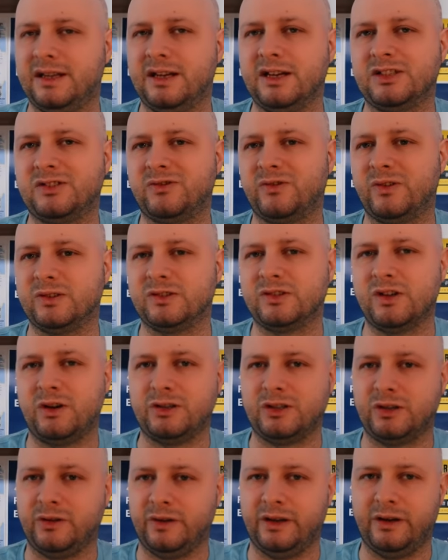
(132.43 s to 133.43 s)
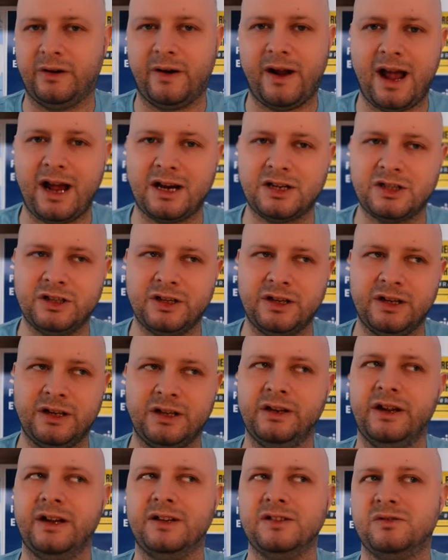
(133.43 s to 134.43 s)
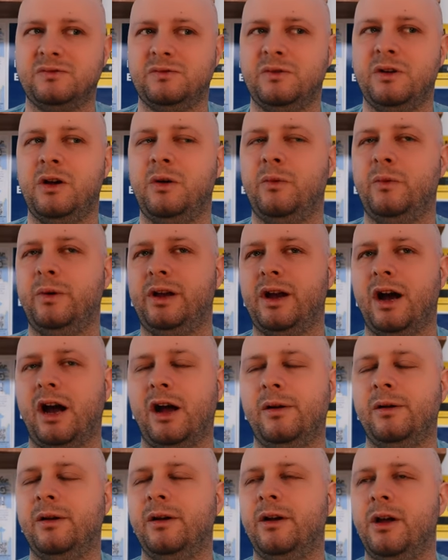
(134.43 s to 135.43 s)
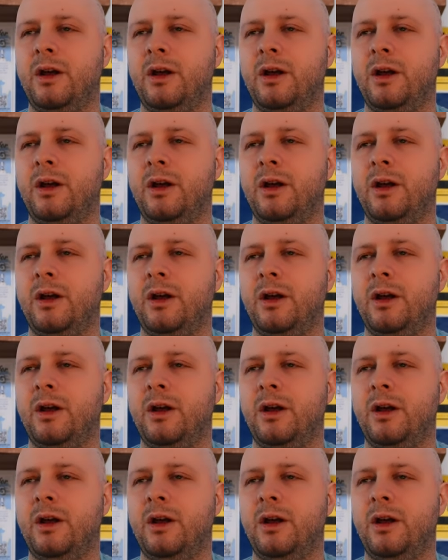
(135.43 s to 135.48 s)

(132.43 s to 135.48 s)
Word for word: this for social interaction as we got